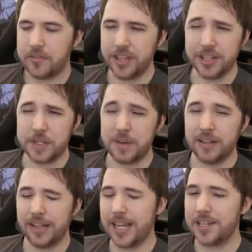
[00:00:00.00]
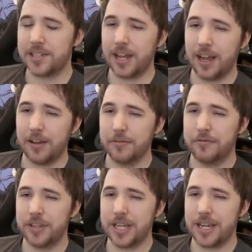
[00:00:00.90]
I think there's been leaks
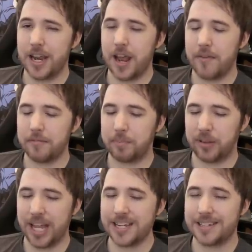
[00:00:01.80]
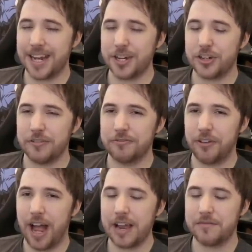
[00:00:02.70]
of the PlayStation
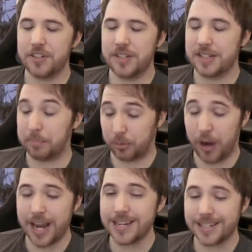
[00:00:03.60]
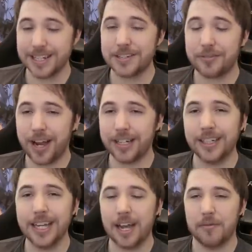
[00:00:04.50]
5 prices
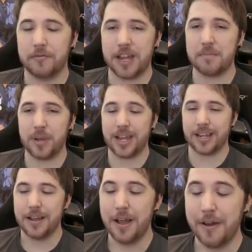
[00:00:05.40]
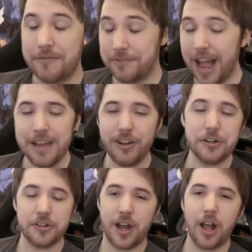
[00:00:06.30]
finally, of it being
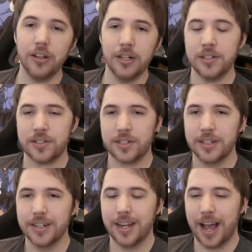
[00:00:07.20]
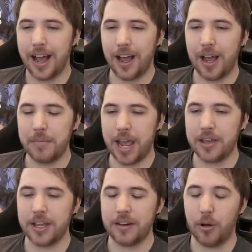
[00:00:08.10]
$500 um,
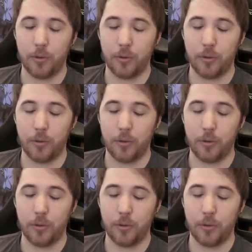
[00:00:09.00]
and then